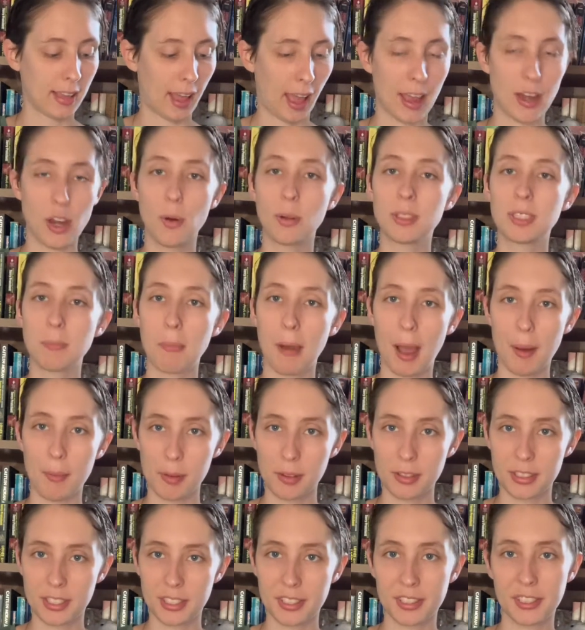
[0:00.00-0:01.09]
I know it's a popular
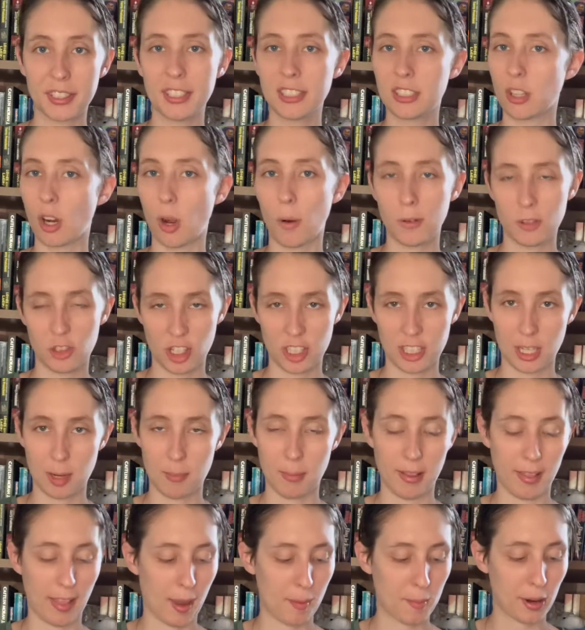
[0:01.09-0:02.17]
series, they're always checked into my
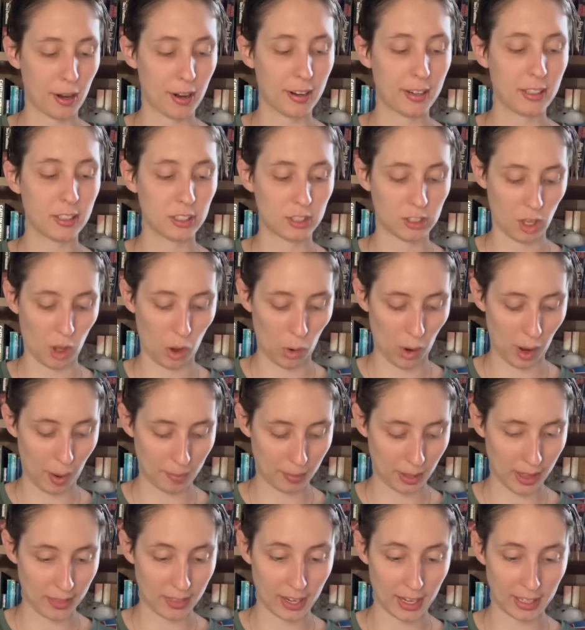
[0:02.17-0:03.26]
library, so I'm
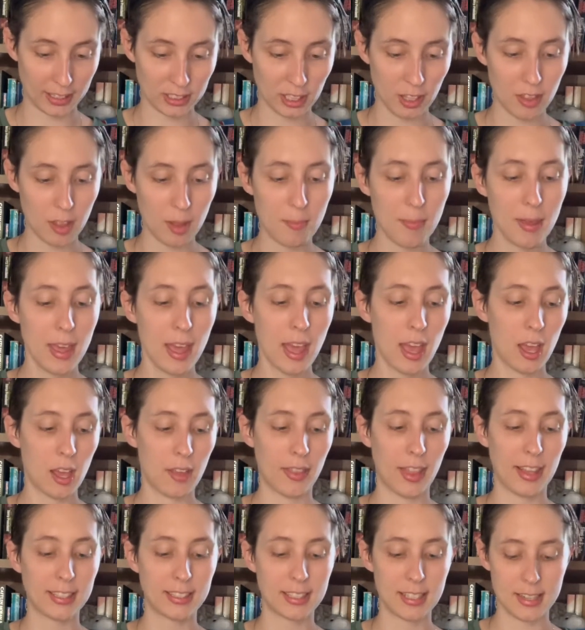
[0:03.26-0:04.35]
glad that I saw them. And
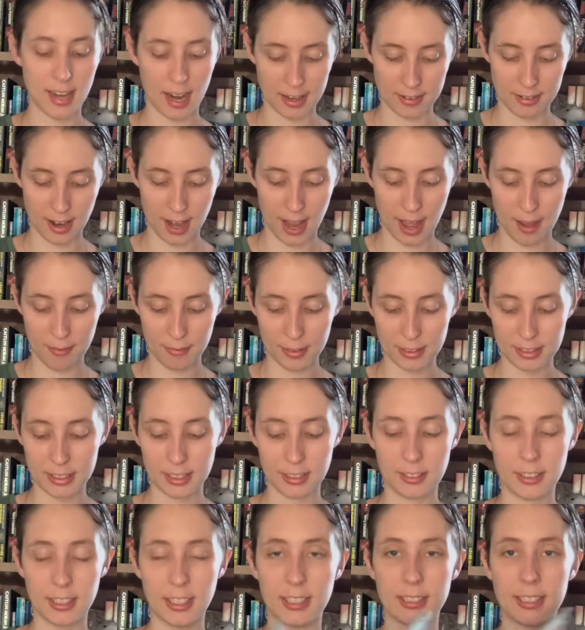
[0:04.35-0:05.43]
that's the Dr. Aphra
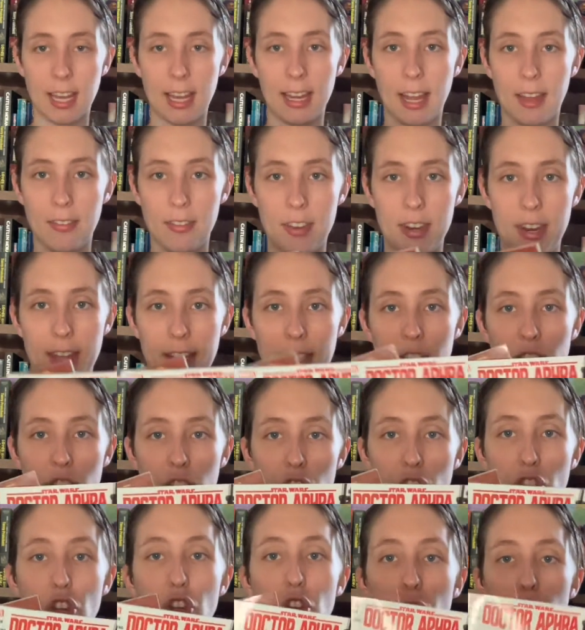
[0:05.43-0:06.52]
series. I got the next
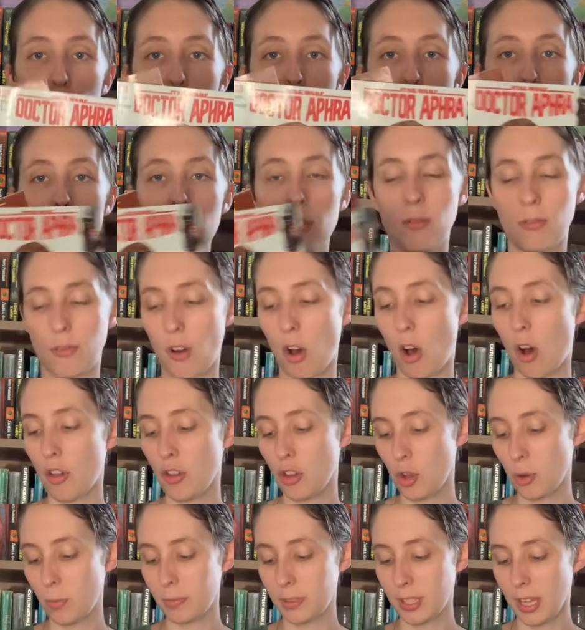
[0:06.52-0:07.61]
two
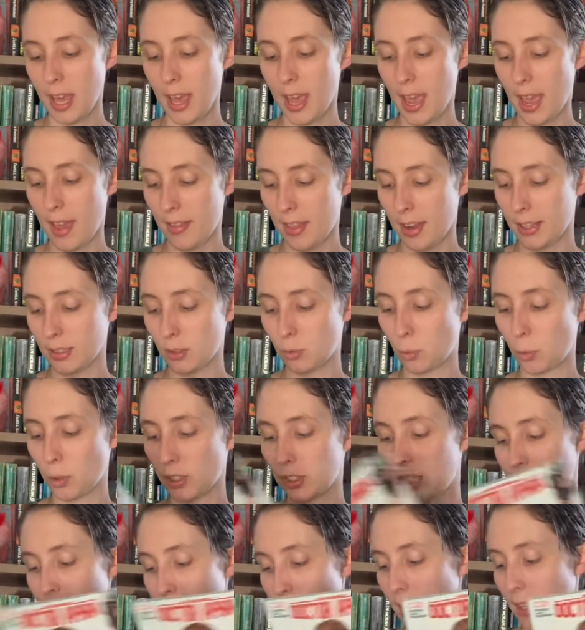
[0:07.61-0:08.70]
volumes, and that is
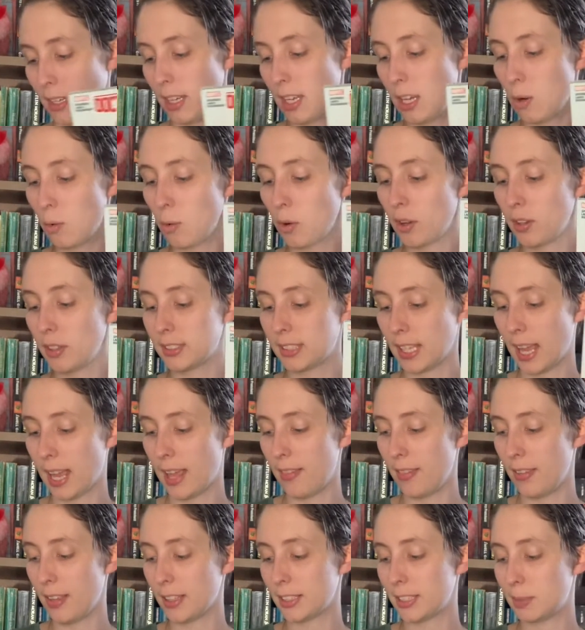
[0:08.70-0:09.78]
Worst Among Equals and
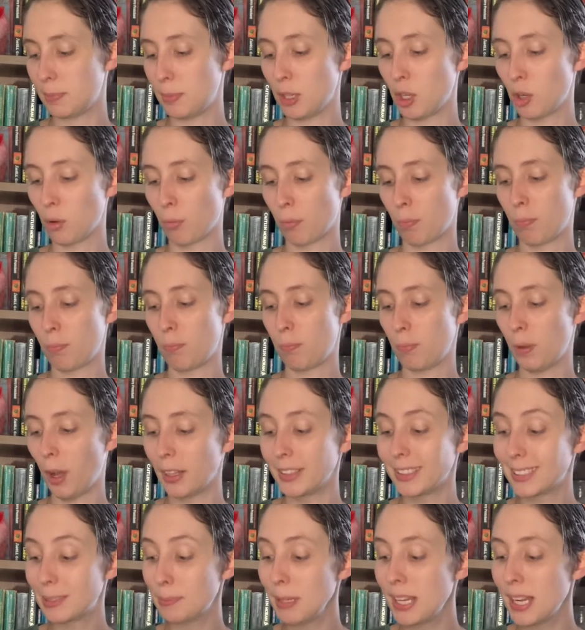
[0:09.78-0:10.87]
the
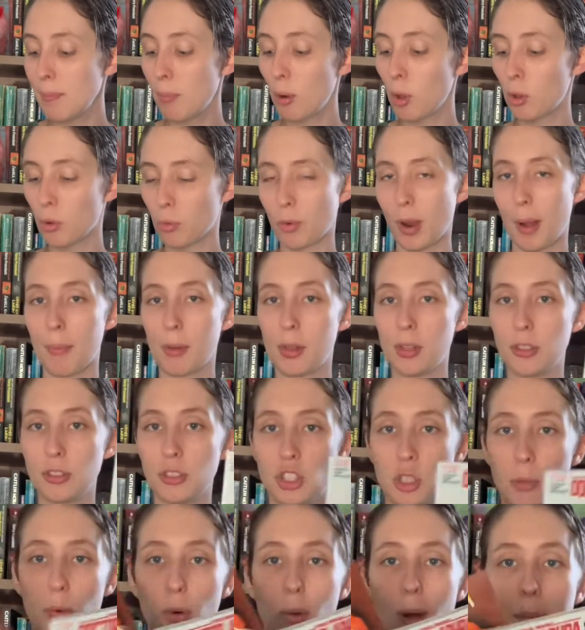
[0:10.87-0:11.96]
Unspeakable Rebel
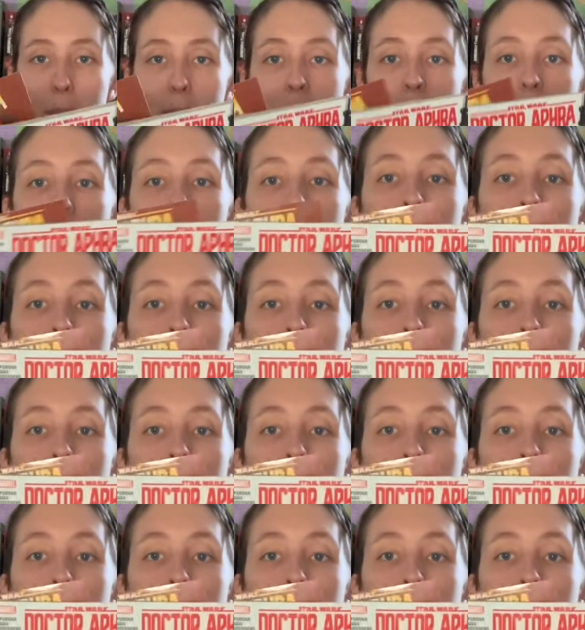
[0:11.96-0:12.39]
Superweapon.